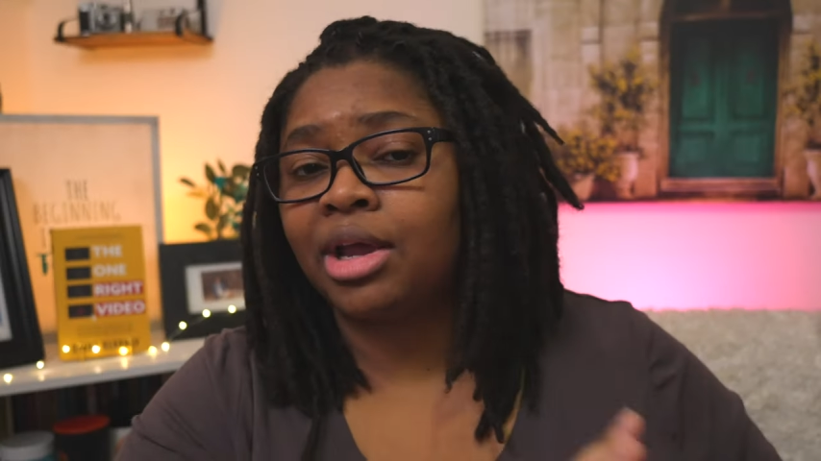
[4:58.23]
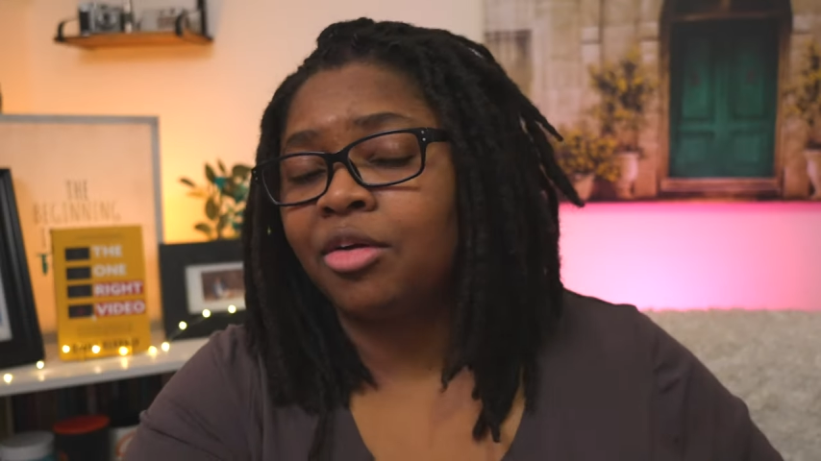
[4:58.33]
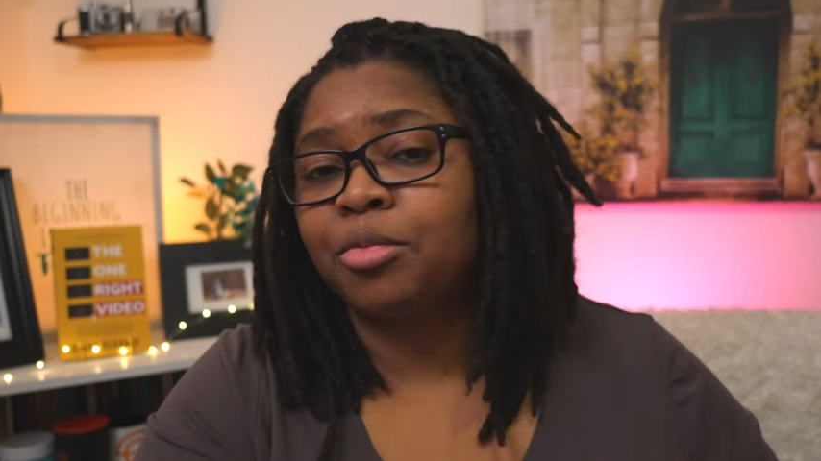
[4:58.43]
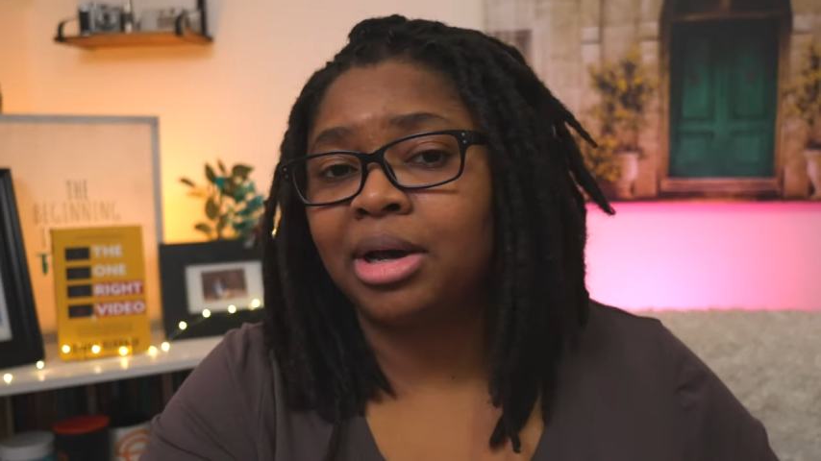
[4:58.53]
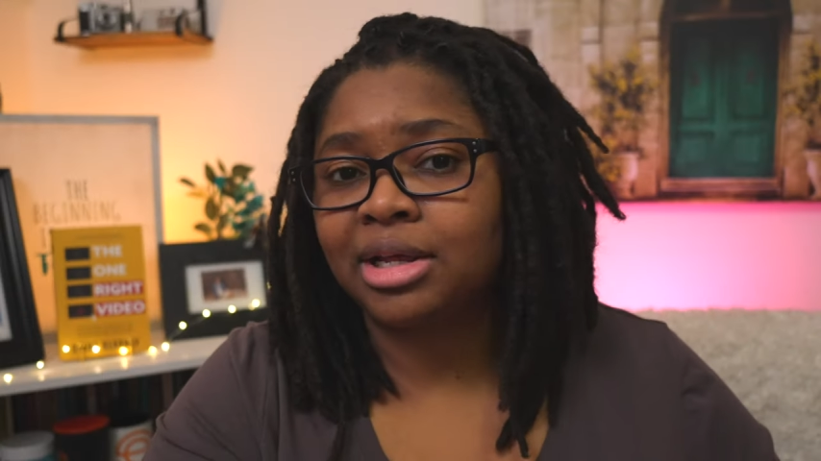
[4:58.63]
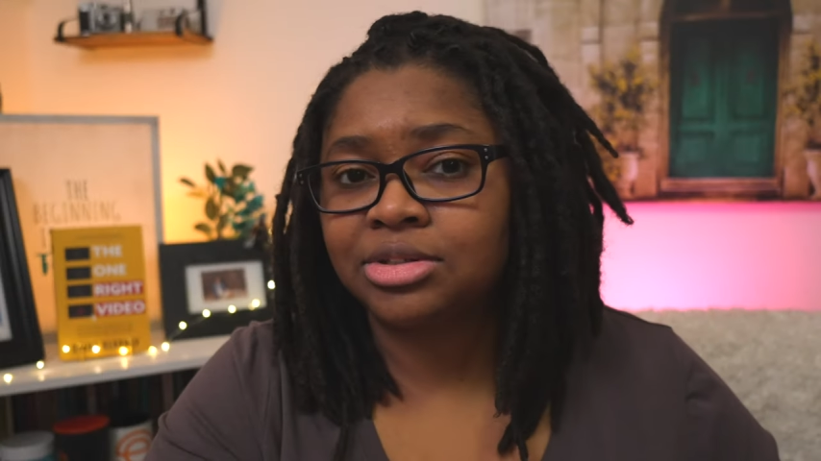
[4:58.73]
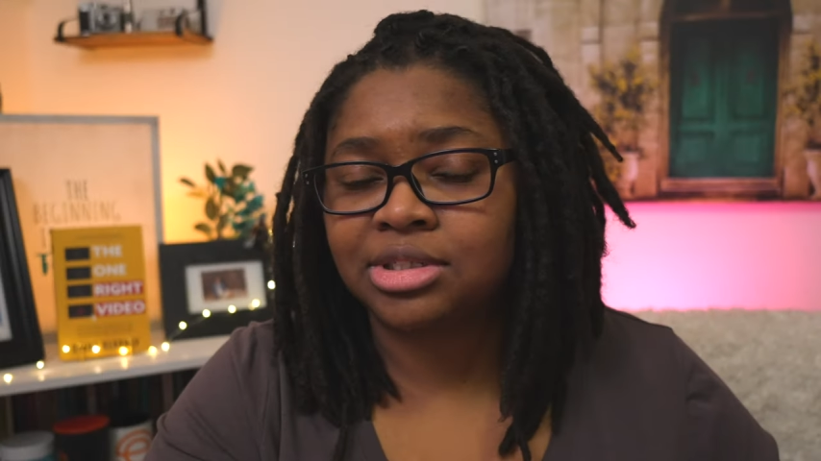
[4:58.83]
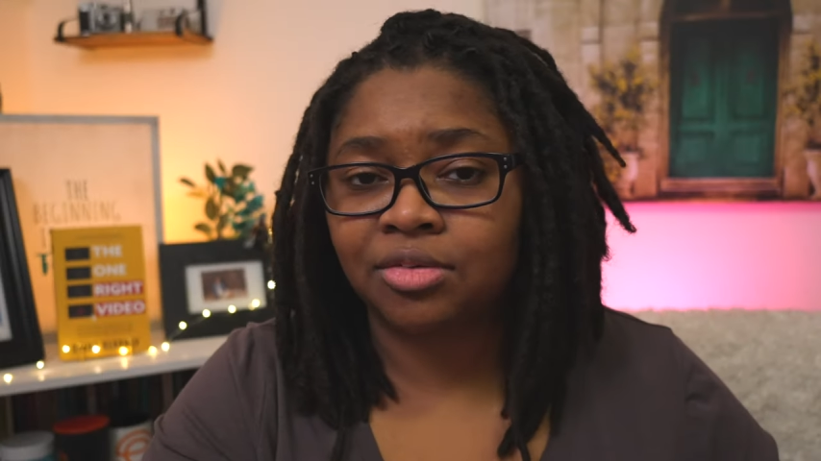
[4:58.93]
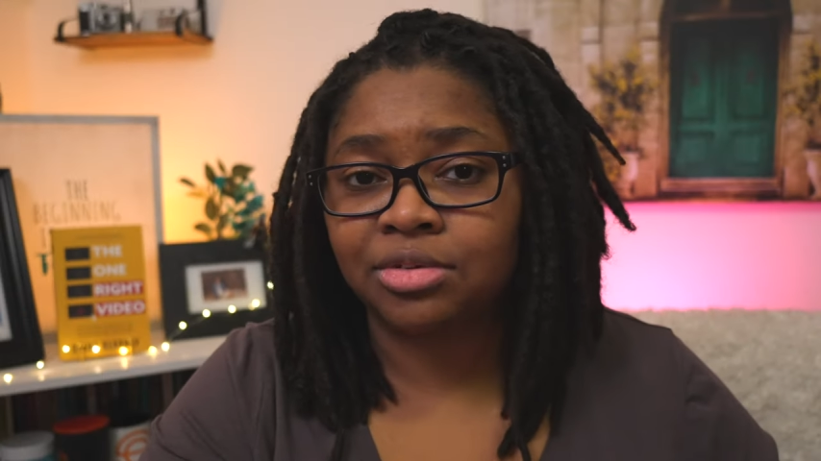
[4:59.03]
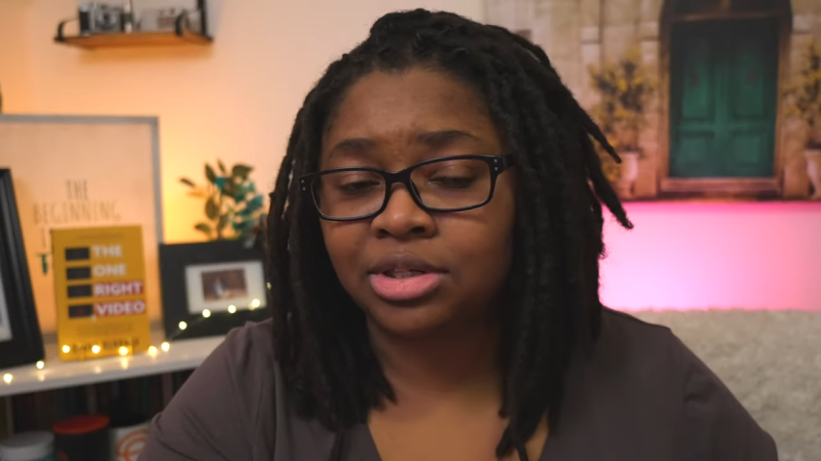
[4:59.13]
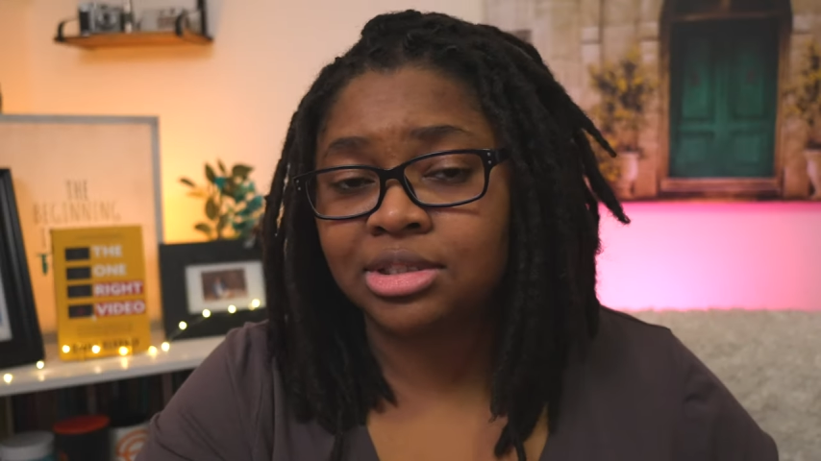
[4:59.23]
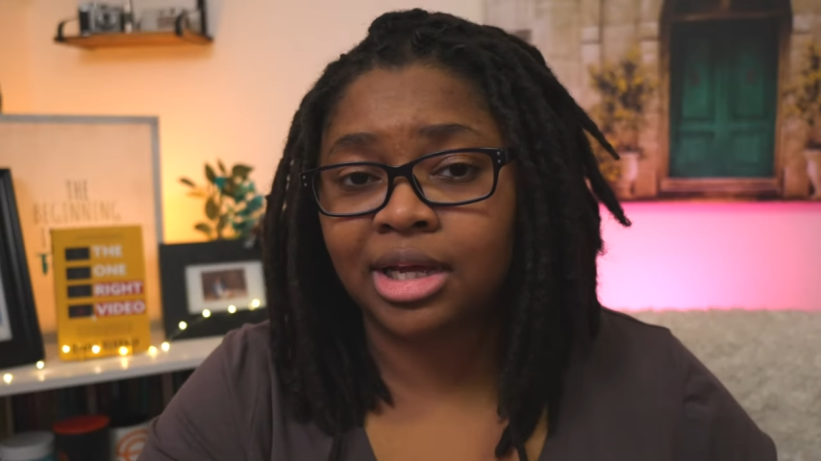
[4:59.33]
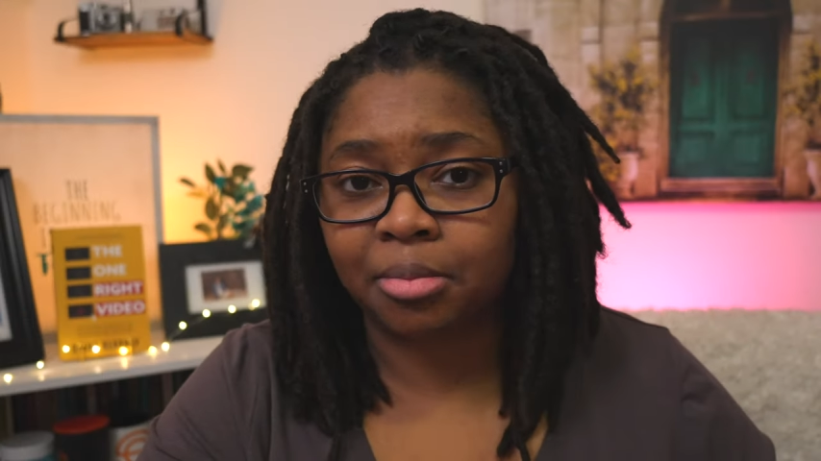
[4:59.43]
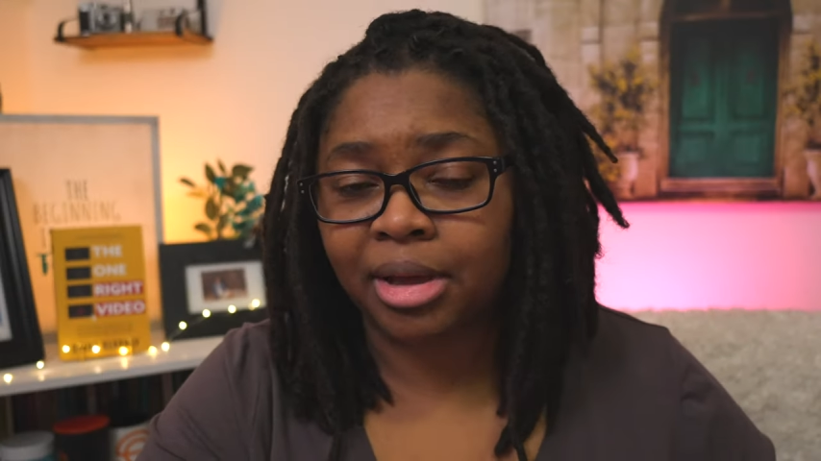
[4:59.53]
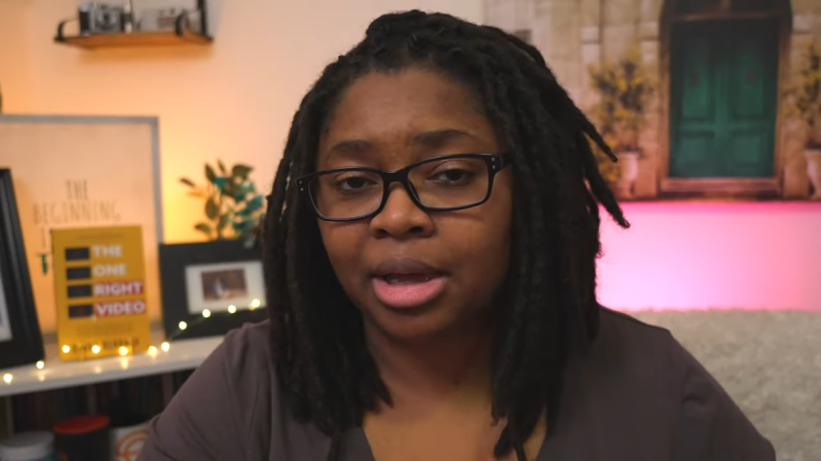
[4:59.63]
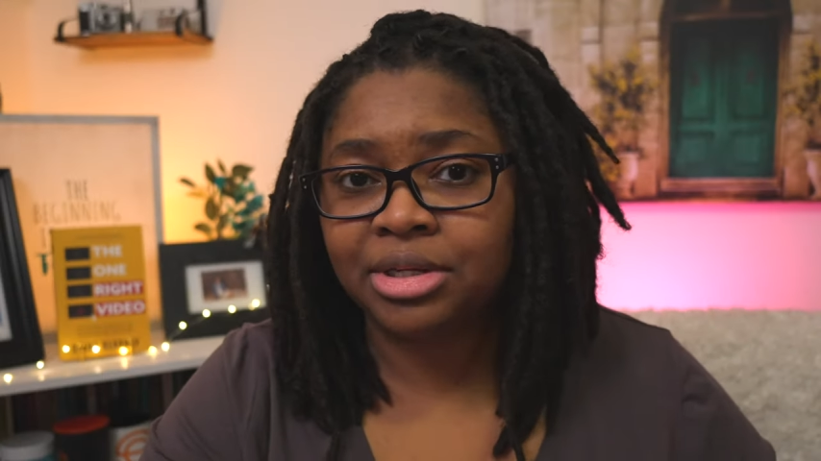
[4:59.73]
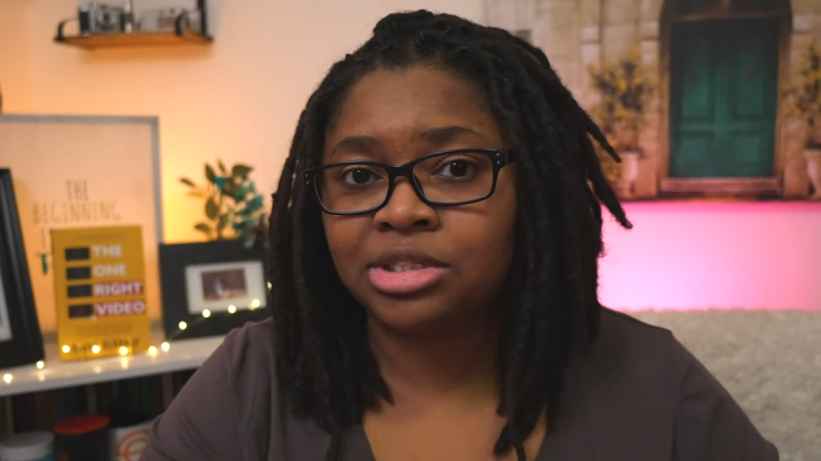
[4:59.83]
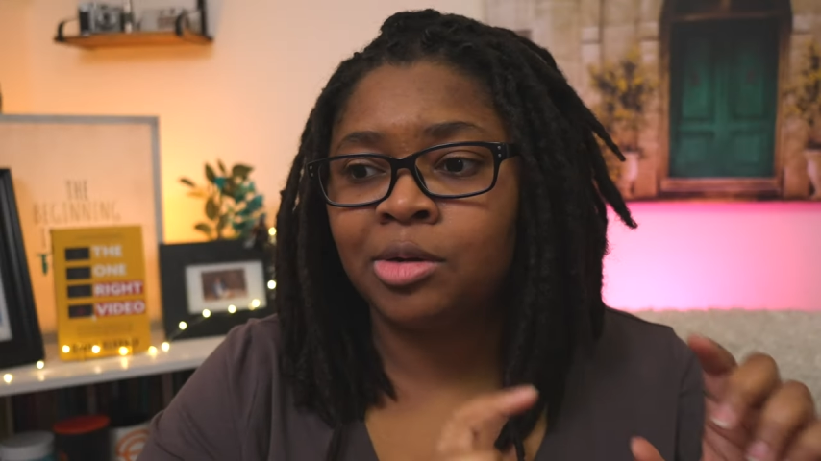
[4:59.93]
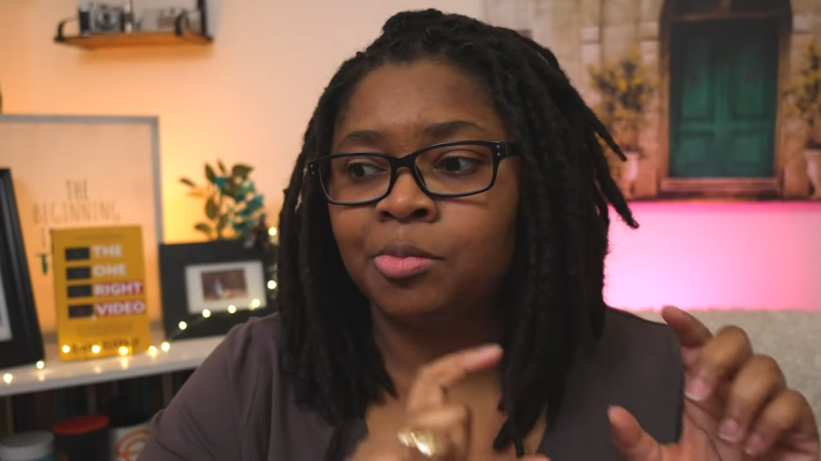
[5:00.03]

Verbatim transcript: everybody else's stuff looks like Babbage.